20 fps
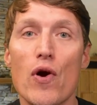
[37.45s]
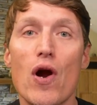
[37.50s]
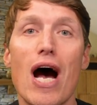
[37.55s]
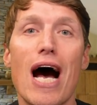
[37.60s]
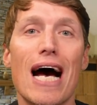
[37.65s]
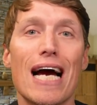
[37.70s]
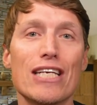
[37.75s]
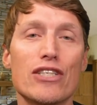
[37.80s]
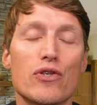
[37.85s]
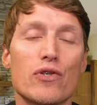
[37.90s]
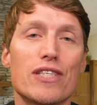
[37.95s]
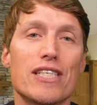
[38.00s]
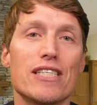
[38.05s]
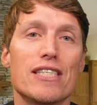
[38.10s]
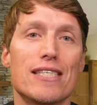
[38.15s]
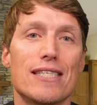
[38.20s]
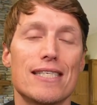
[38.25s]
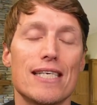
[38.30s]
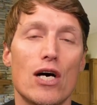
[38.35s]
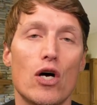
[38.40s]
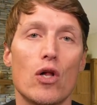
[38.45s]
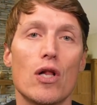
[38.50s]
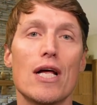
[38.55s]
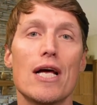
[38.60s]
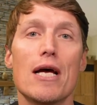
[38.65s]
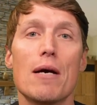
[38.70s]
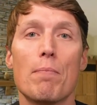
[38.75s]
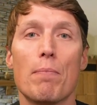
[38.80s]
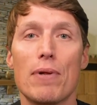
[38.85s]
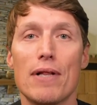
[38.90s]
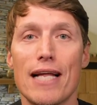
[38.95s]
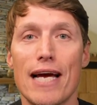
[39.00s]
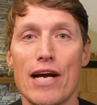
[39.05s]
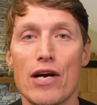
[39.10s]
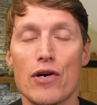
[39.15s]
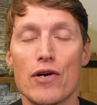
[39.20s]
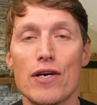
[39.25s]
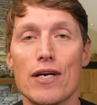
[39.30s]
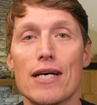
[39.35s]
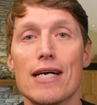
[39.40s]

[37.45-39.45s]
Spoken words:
hydrogen cell player